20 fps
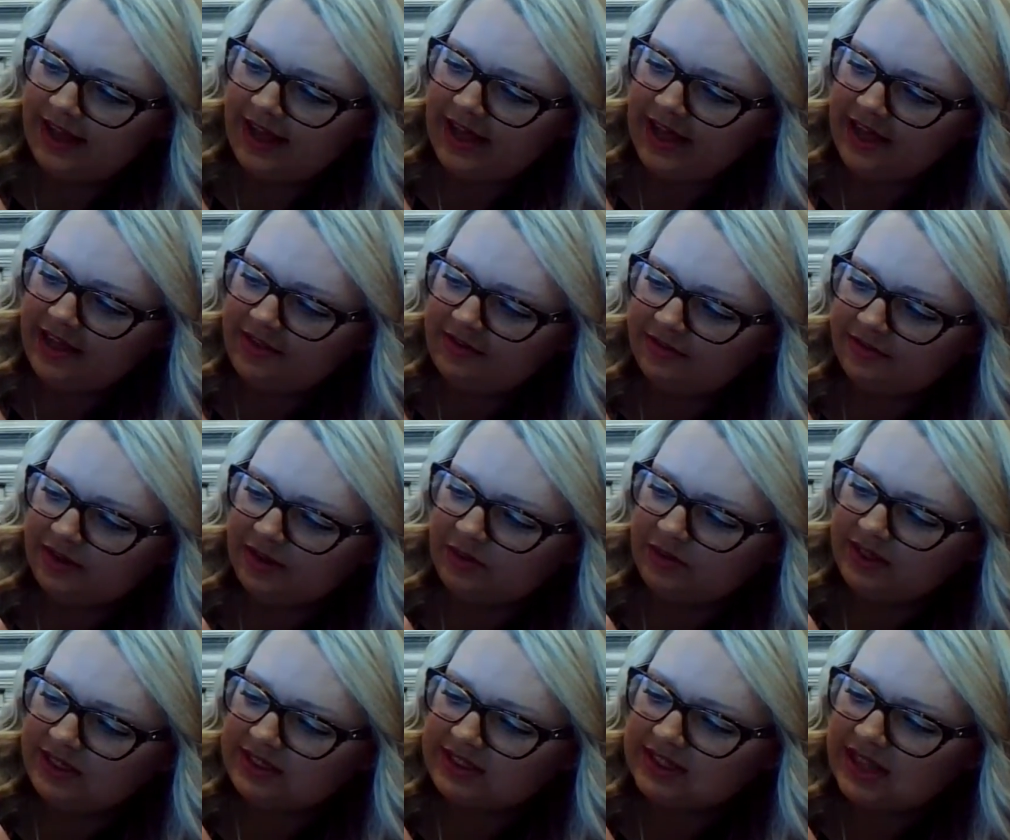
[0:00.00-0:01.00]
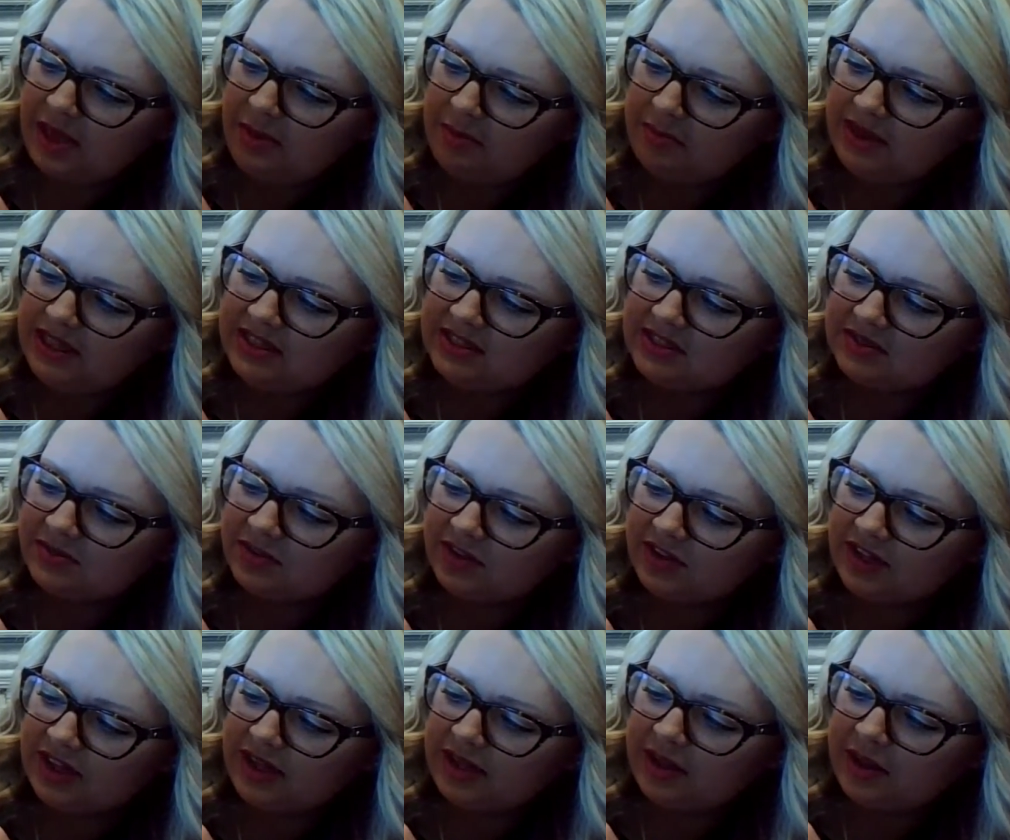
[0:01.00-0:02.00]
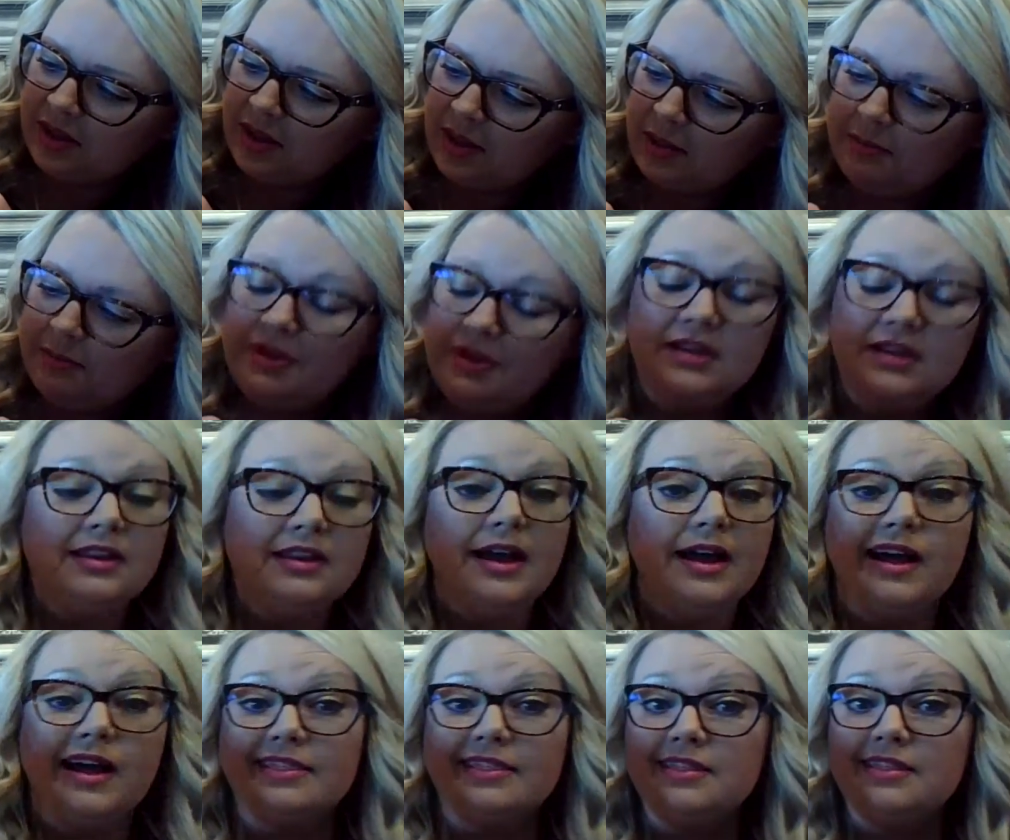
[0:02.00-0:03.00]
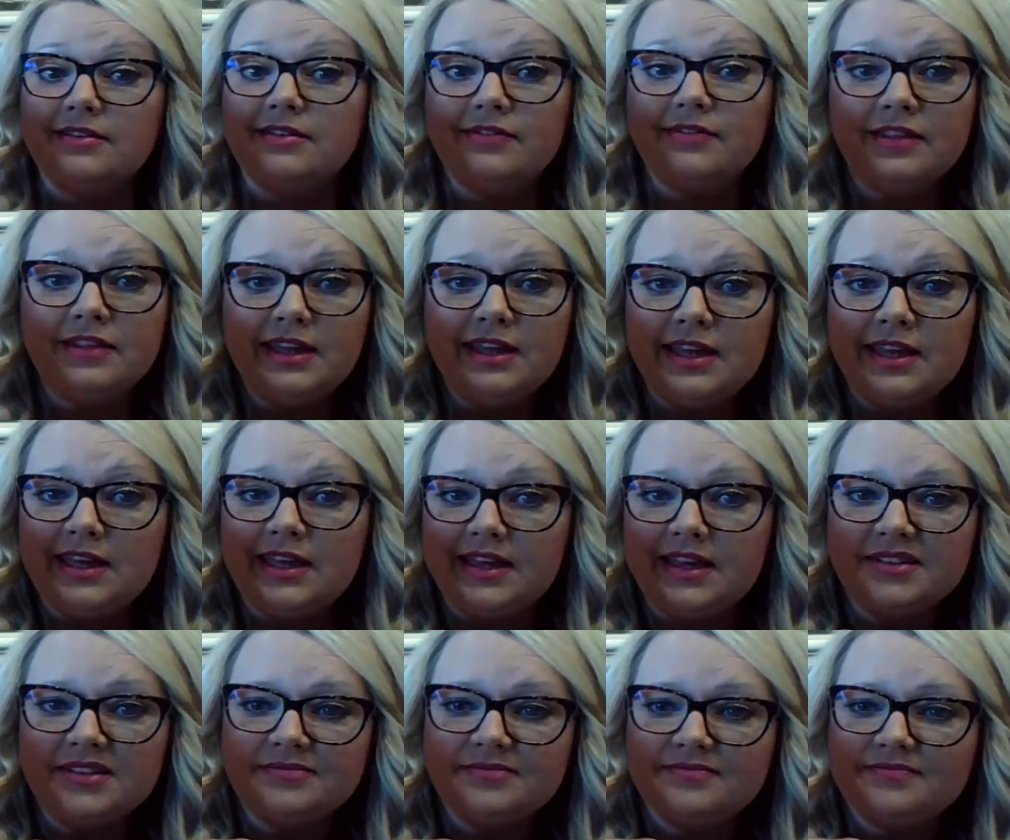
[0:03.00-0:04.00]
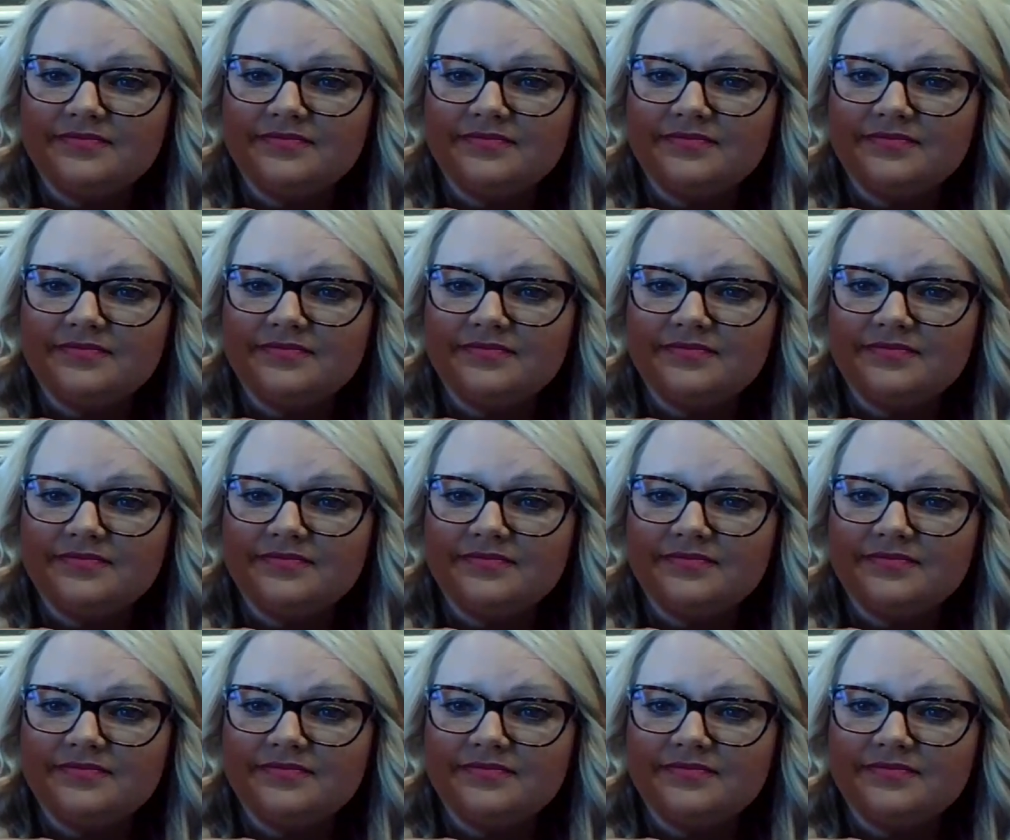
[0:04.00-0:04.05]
Everyone slept peacefully, but not the flea.